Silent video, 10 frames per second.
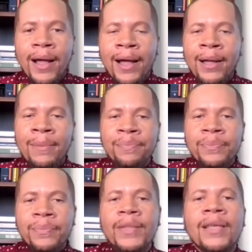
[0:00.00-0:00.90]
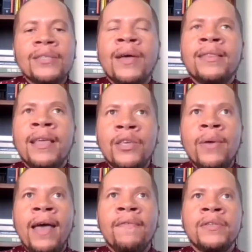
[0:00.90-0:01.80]
So I think
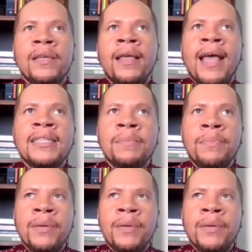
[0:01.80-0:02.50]
it has to